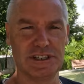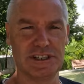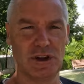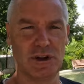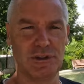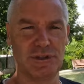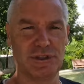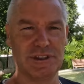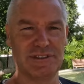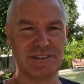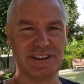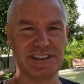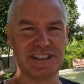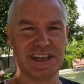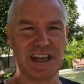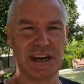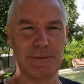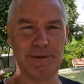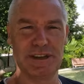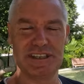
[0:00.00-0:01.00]
it. So I think there's
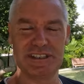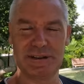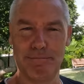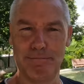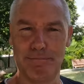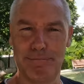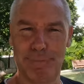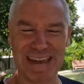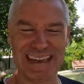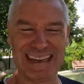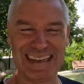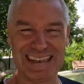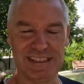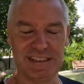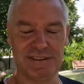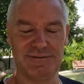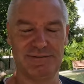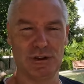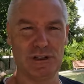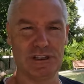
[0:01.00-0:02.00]
going to be some big
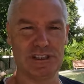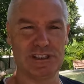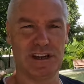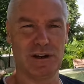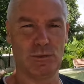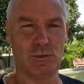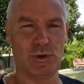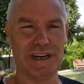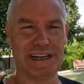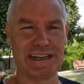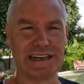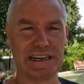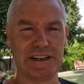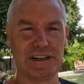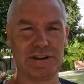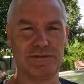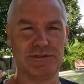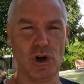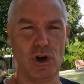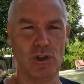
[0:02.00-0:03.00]
hits first up when
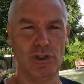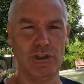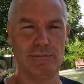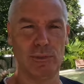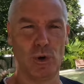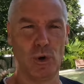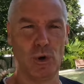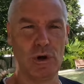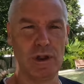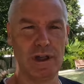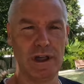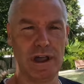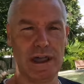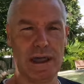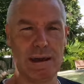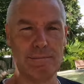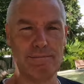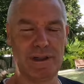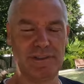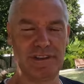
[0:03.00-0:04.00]
England have got the ball,
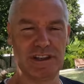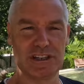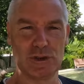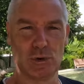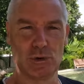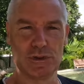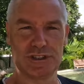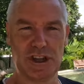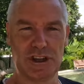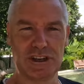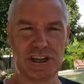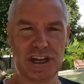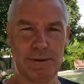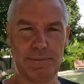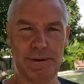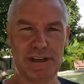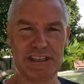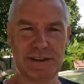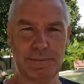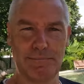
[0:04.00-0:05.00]
but there's also going
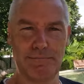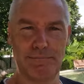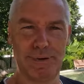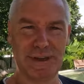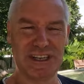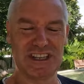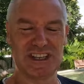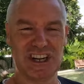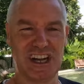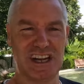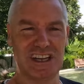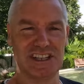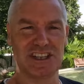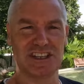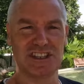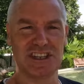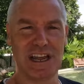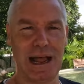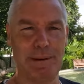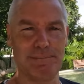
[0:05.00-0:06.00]
to be some big
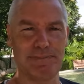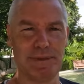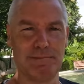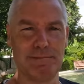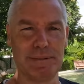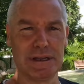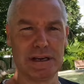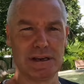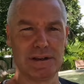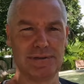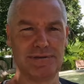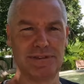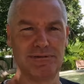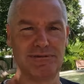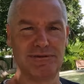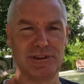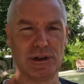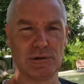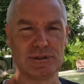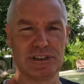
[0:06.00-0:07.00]
charges up the middle of the
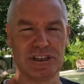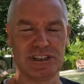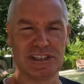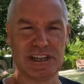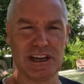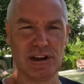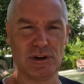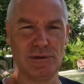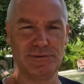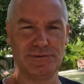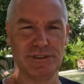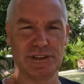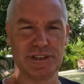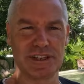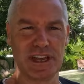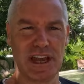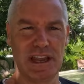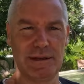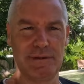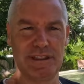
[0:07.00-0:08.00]
field to start off
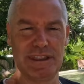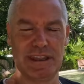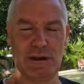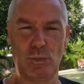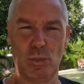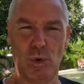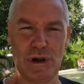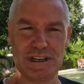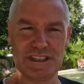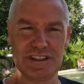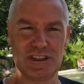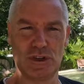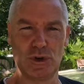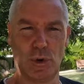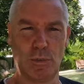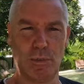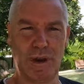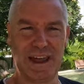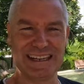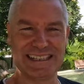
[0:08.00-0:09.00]
this game. And then once the
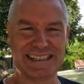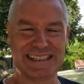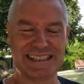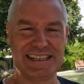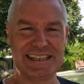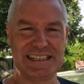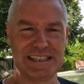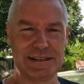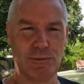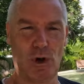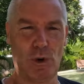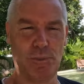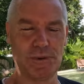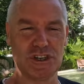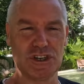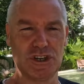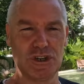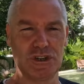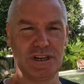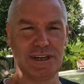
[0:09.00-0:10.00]
All Blacks see some
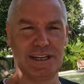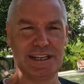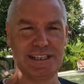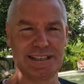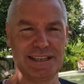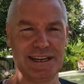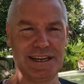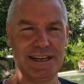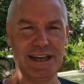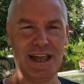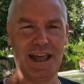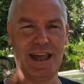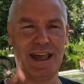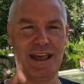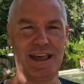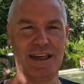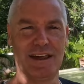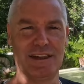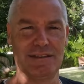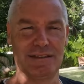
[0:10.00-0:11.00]
opportunities there,
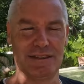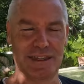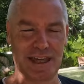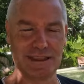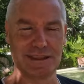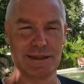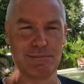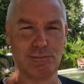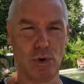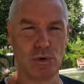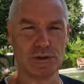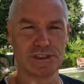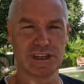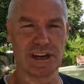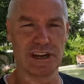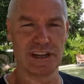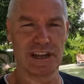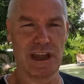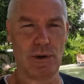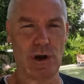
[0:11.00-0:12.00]
then the ball's
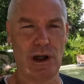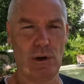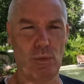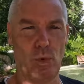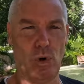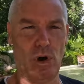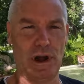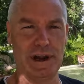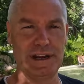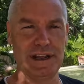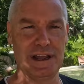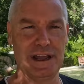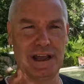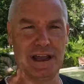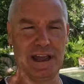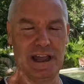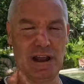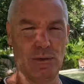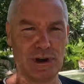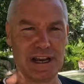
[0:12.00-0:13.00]
going to go out wide
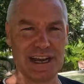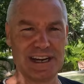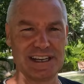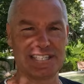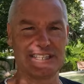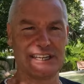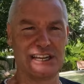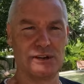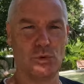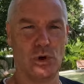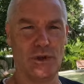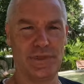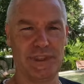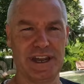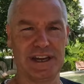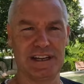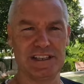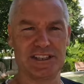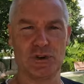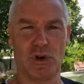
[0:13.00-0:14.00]
and we're going to see what
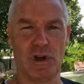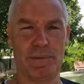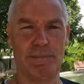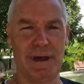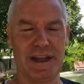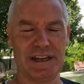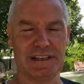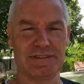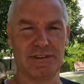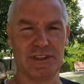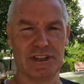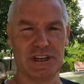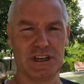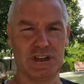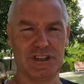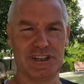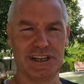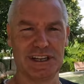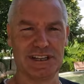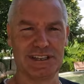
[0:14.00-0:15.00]
the outside backs for the
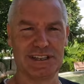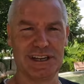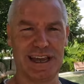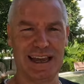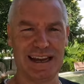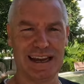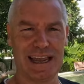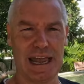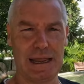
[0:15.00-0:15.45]
New Zealand are